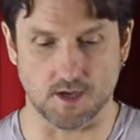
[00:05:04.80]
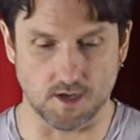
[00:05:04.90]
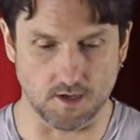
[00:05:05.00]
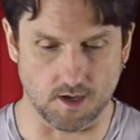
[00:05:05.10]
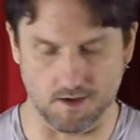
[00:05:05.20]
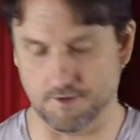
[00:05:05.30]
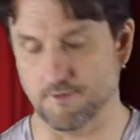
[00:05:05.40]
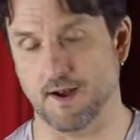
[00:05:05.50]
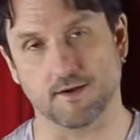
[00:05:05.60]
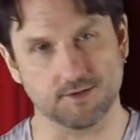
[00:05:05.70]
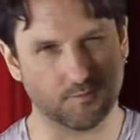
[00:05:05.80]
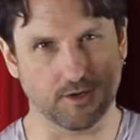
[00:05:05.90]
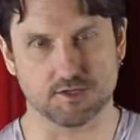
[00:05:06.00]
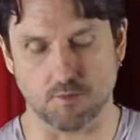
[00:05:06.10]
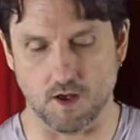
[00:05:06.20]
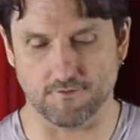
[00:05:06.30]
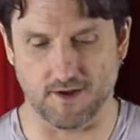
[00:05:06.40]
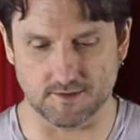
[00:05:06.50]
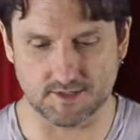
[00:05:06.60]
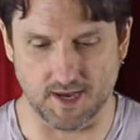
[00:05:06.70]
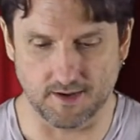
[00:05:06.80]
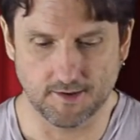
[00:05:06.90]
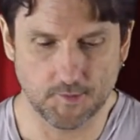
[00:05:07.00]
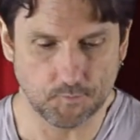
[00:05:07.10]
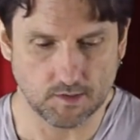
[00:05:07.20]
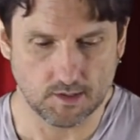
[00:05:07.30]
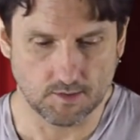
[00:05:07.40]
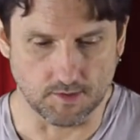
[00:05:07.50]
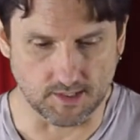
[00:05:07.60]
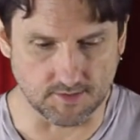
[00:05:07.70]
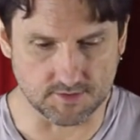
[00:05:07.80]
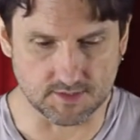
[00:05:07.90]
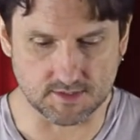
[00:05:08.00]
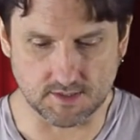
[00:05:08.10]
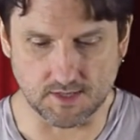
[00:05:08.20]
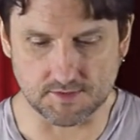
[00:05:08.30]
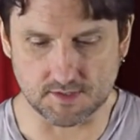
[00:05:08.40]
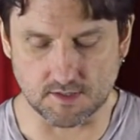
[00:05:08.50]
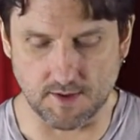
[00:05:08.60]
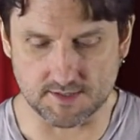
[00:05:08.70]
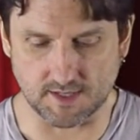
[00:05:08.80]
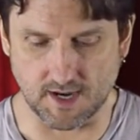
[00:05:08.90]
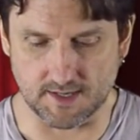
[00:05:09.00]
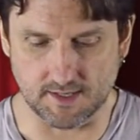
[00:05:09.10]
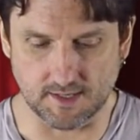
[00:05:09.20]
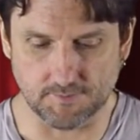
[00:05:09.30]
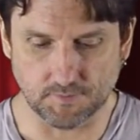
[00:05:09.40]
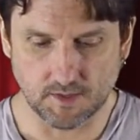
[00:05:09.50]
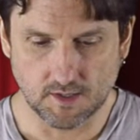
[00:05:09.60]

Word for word: uh, 100 records, pretty small found set, but it gives us, gives us the basic idea.